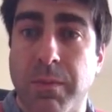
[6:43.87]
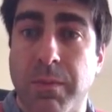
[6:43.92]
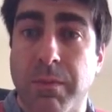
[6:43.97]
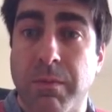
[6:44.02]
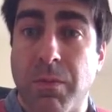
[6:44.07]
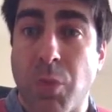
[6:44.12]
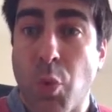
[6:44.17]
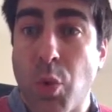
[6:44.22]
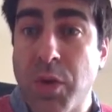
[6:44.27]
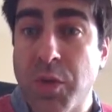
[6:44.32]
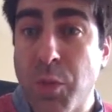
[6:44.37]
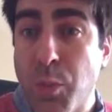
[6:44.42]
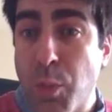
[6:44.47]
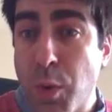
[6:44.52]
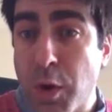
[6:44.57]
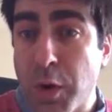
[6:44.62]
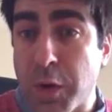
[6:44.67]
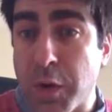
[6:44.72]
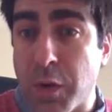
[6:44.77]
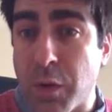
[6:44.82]
water
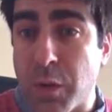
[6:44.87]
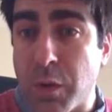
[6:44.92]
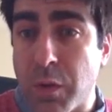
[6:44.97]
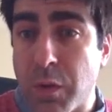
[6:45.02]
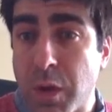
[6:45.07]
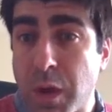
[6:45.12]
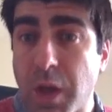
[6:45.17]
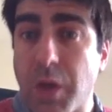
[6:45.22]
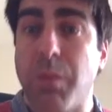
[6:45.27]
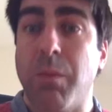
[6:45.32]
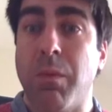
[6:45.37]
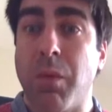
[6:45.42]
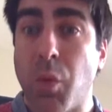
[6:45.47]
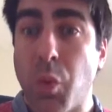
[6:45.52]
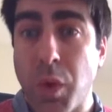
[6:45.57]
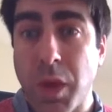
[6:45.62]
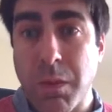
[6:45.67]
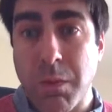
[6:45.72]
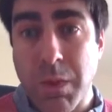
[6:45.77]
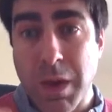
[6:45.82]
molecules, and
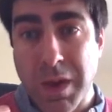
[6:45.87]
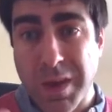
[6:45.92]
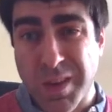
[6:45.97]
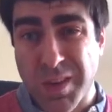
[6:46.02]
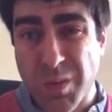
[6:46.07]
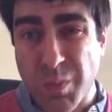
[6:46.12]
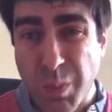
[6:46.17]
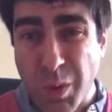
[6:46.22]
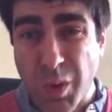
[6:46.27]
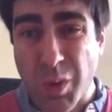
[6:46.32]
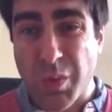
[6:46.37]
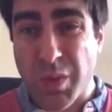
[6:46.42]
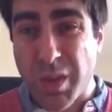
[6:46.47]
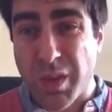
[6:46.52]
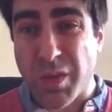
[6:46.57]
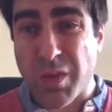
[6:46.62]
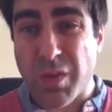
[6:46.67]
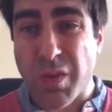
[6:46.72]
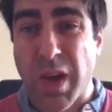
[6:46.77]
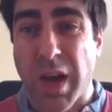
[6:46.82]
we may explore
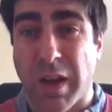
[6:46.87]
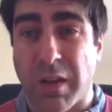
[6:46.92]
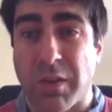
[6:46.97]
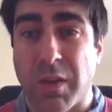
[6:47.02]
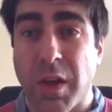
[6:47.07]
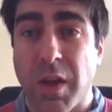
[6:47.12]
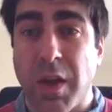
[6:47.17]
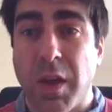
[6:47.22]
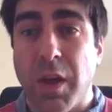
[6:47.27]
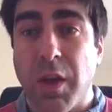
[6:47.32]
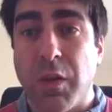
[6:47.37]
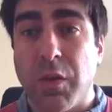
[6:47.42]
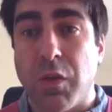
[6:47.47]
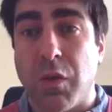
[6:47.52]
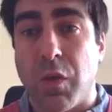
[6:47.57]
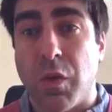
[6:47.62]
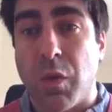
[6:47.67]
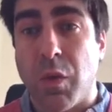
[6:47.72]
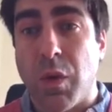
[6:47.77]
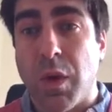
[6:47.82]
this fact
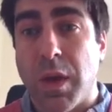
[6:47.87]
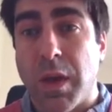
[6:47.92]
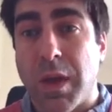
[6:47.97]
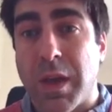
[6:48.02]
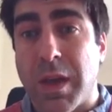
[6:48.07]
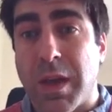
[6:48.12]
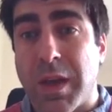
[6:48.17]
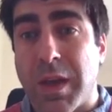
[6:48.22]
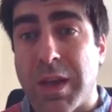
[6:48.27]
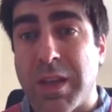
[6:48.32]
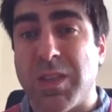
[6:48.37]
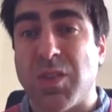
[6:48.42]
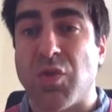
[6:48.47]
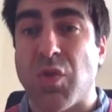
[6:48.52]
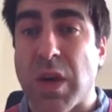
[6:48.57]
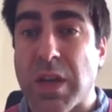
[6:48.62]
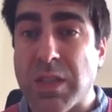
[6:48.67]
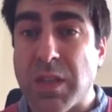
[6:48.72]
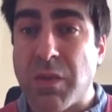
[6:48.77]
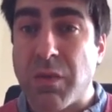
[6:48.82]
to
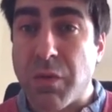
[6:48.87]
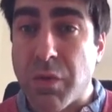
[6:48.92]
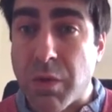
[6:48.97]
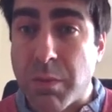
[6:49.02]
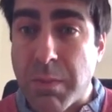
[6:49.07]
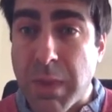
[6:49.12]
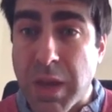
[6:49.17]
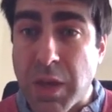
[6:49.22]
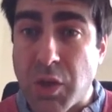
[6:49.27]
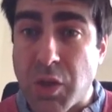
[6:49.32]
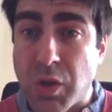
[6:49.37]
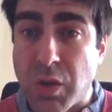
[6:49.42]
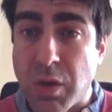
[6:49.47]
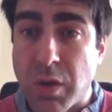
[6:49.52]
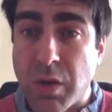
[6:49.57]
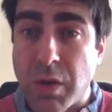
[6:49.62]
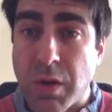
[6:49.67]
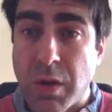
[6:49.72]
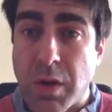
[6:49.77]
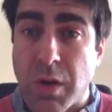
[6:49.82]
extract information
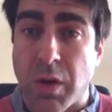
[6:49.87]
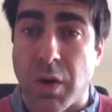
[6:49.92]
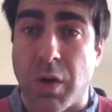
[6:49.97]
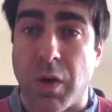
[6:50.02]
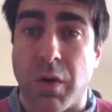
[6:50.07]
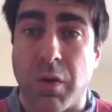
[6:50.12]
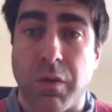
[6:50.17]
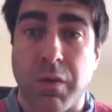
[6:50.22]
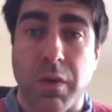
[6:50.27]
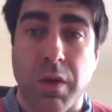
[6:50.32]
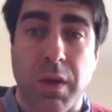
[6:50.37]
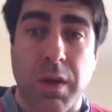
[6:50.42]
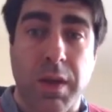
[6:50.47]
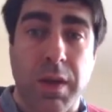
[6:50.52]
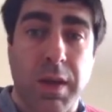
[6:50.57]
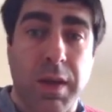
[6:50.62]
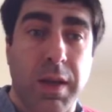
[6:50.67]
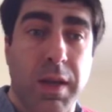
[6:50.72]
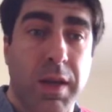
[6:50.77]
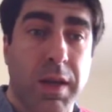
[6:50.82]
of
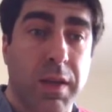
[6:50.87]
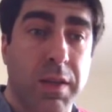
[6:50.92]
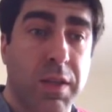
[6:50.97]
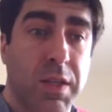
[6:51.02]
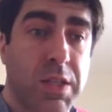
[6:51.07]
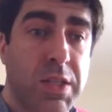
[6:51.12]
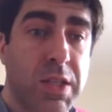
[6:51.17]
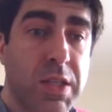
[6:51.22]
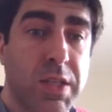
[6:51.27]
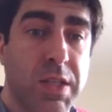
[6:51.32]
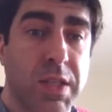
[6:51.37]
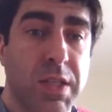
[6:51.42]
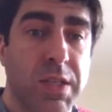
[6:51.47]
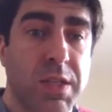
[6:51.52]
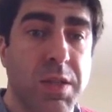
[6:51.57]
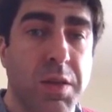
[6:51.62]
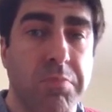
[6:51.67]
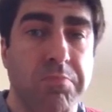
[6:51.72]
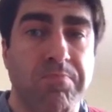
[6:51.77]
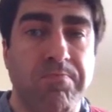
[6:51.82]
this
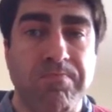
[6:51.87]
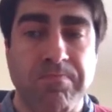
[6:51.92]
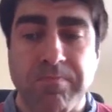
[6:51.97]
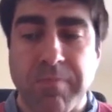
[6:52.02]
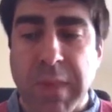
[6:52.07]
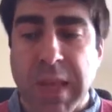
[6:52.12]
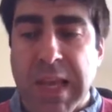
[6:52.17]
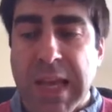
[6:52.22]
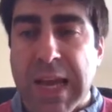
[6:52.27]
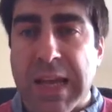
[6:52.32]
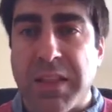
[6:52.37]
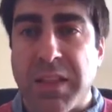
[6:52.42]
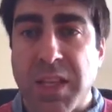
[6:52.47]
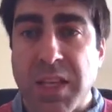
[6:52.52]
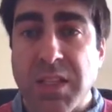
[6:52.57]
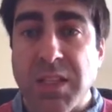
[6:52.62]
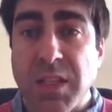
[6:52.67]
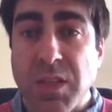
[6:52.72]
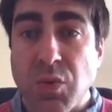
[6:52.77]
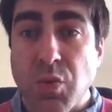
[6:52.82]
system. And
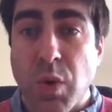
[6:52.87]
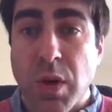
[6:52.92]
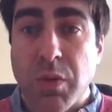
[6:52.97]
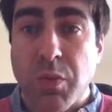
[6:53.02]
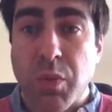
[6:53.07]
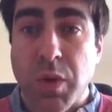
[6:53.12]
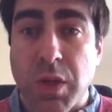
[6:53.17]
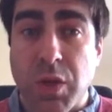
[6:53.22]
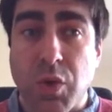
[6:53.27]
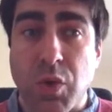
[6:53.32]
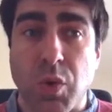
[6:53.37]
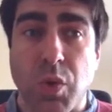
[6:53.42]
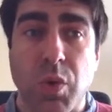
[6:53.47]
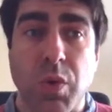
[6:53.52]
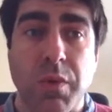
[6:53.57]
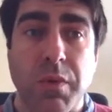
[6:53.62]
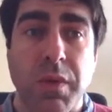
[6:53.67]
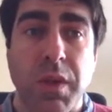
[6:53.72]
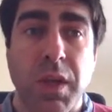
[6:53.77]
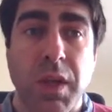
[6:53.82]
this is what we
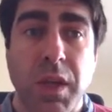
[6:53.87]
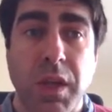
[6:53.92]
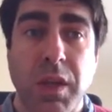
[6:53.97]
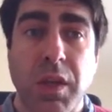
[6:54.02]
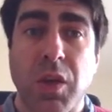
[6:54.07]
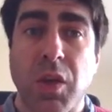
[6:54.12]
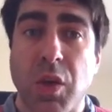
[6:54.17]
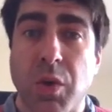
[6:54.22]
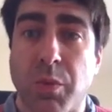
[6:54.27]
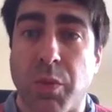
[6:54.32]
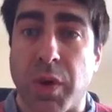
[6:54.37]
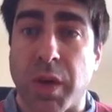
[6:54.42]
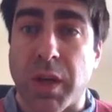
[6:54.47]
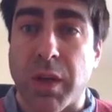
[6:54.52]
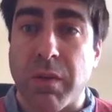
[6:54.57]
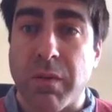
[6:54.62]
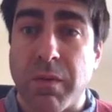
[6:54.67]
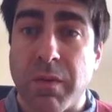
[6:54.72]
do in Kubrick.